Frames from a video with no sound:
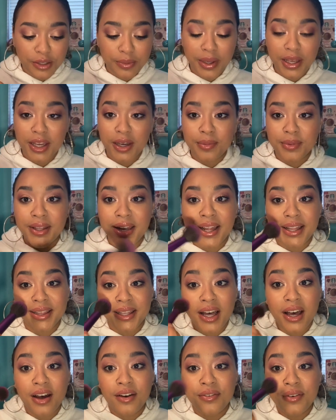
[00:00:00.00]
makeup that I
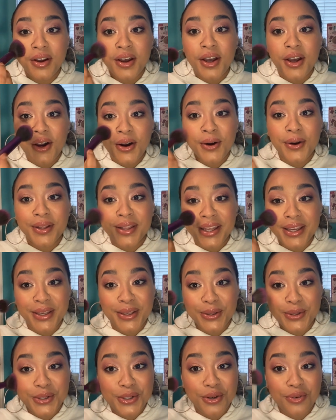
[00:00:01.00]
love, or like
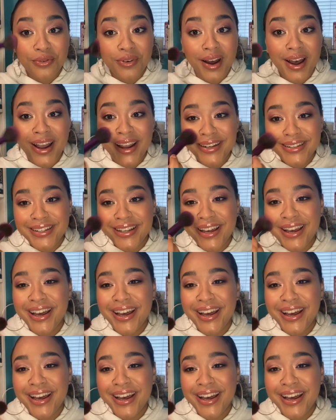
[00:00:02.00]
you should find.